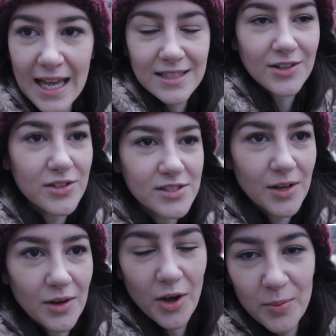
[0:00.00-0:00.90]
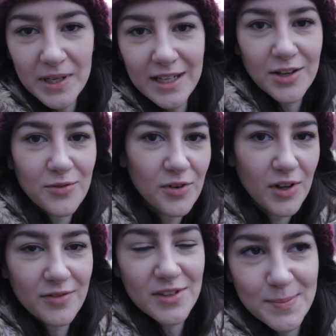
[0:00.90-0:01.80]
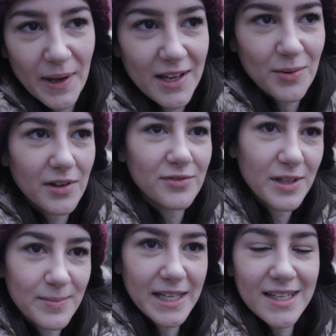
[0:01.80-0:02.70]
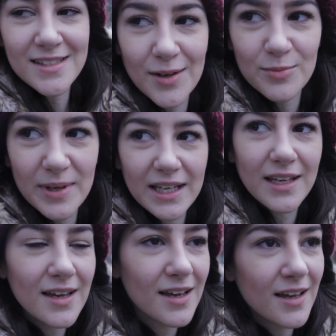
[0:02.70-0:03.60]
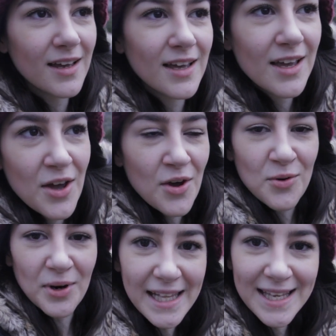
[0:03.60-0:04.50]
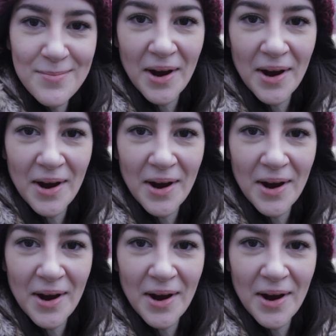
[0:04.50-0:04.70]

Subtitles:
And also hoping I don't fall off this bike while filming, because that would be really